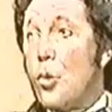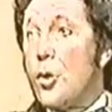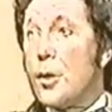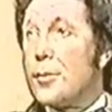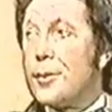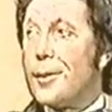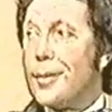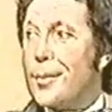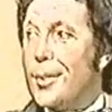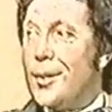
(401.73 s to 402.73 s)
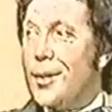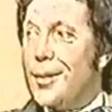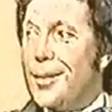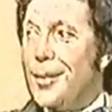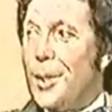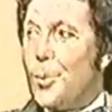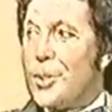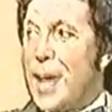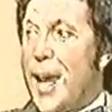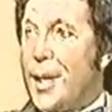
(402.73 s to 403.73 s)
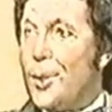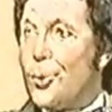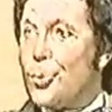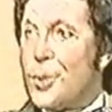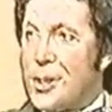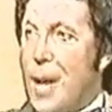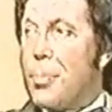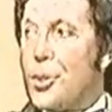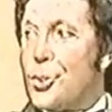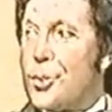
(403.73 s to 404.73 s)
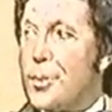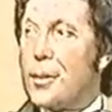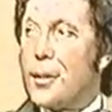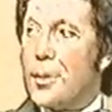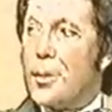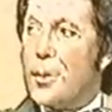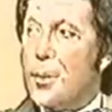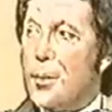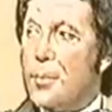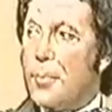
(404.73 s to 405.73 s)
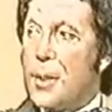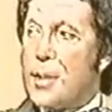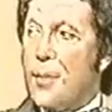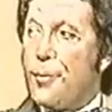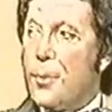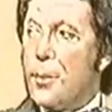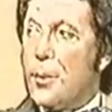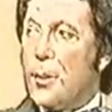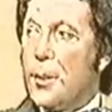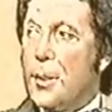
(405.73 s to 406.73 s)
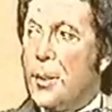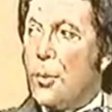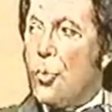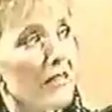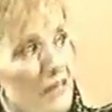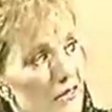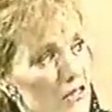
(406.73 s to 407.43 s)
how long it will take, you know, to establish myself in the role.